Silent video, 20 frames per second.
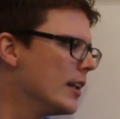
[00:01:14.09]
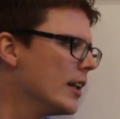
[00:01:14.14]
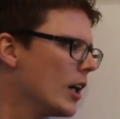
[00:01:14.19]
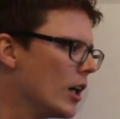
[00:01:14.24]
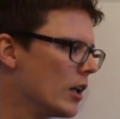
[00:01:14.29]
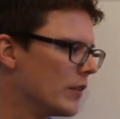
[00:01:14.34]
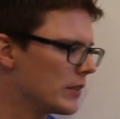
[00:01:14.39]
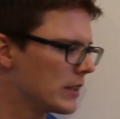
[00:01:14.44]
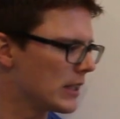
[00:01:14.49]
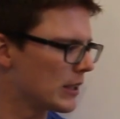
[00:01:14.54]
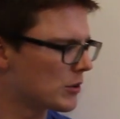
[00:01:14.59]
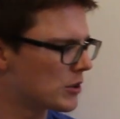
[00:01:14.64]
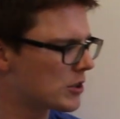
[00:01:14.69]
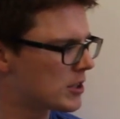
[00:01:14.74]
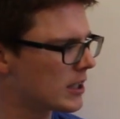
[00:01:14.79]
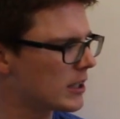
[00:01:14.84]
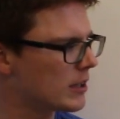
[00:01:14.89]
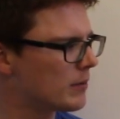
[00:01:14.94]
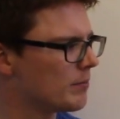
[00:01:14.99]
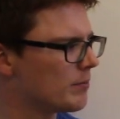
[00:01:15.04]
over delta
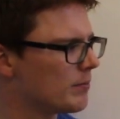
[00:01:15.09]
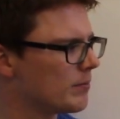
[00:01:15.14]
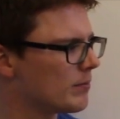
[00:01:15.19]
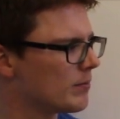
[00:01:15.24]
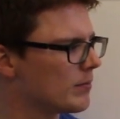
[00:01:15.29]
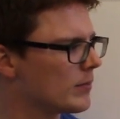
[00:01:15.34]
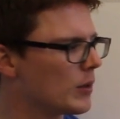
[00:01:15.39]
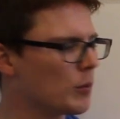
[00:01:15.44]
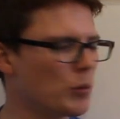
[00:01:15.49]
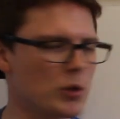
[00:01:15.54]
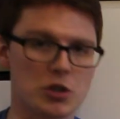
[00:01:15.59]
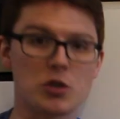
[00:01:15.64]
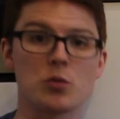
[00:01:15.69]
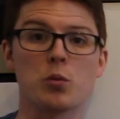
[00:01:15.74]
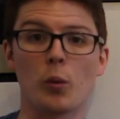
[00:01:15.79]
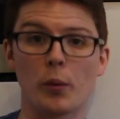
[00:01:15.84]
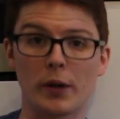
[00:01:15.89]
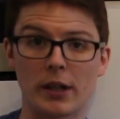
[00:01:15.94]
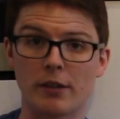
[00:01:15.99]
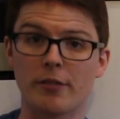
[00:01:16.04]
t, which is
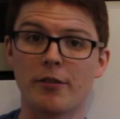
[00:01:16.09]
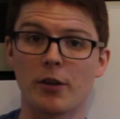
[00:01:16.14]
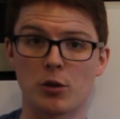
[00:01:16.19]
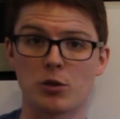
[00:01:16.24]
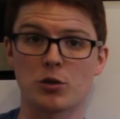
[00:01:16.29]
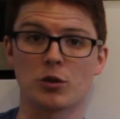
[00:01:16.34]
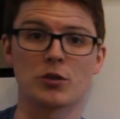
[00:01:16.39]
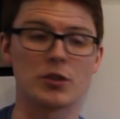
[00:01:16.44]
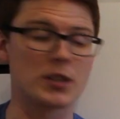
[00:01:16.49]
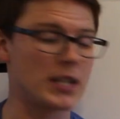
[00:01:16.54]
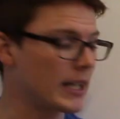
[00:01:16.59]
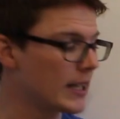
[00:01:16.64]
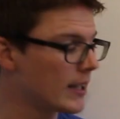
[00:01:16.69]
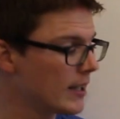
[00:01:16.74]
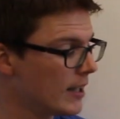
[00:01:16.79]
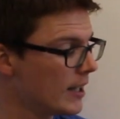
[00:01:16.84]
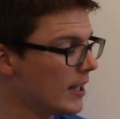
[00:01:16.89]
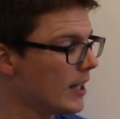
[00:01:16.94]
what we're going to focus on today.